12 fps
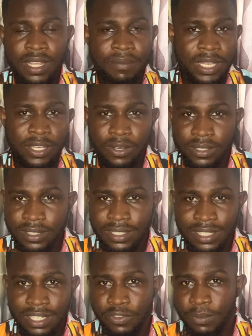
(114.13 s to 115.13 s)
because
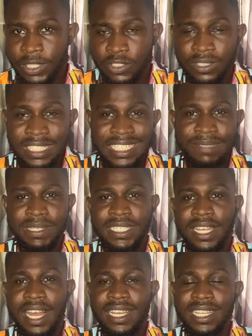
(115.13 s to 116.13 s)
the information is
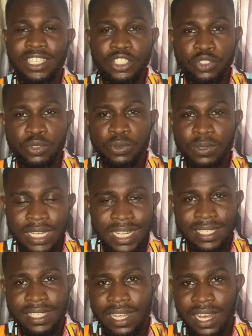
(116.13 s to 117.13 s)
basically you
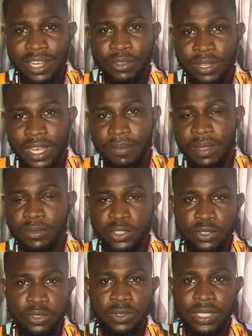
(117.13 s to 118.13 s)
learning how you can be able to
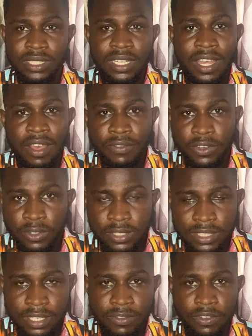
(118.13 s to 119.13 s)
do it for
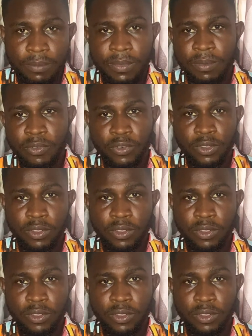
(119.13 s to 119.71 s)
yourself, or maybe for